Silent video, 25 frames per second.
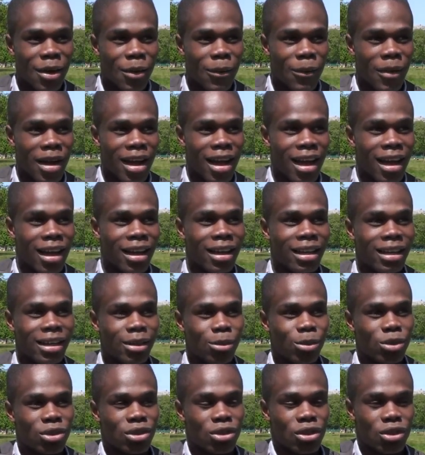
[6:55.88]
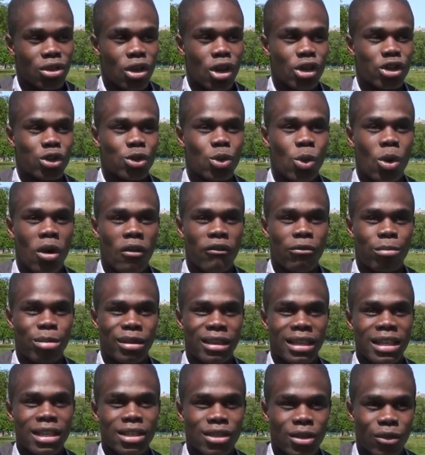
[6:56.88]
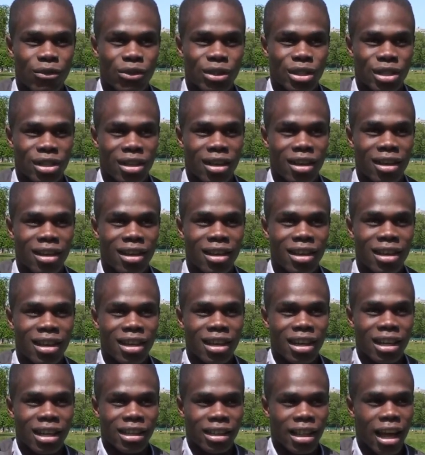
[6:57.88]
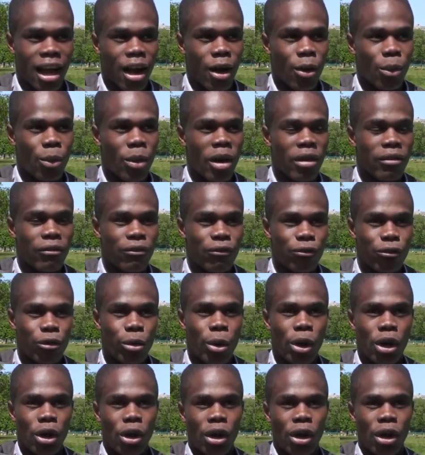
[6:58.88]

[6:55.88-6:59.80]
where he was a sort of police officer that went through a